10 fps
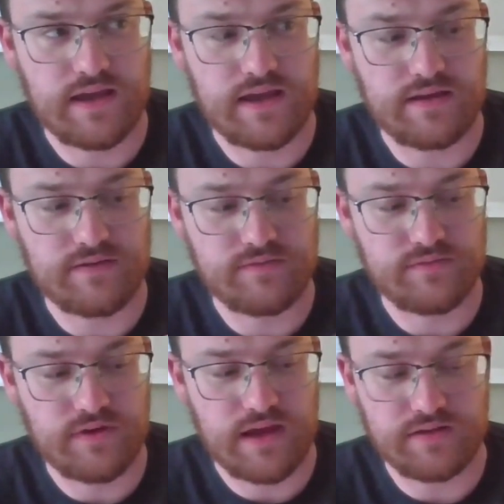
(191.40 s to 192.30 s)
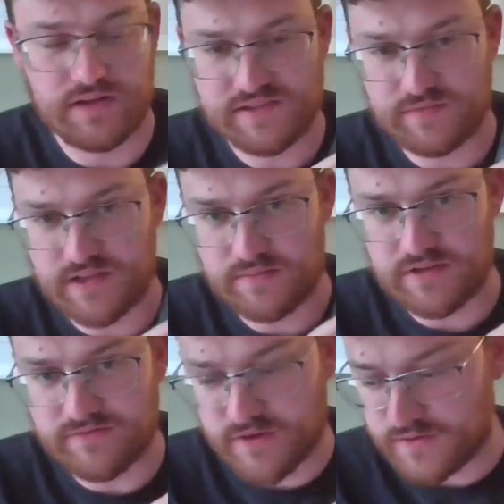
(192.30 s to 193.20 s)
Uh, and that'll be
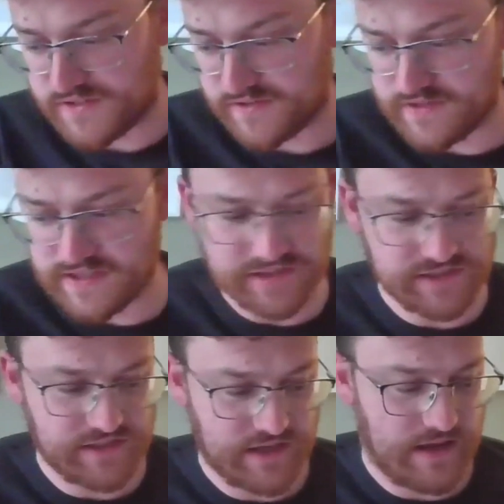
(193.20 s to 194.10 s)
the focus of this